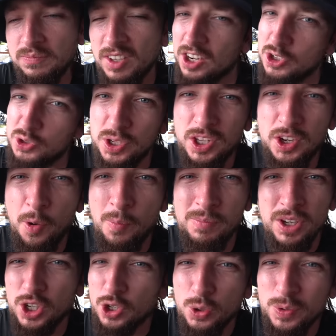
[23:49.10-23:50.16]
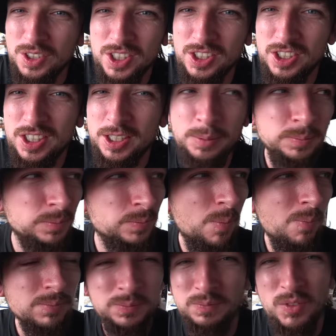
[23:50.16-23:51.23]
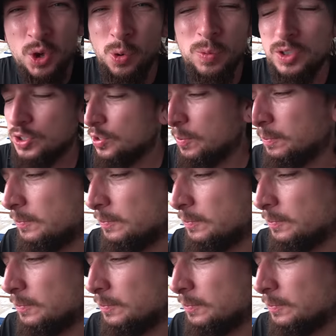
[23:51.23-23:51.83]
And it's really good. It always is, isn't it? Always good.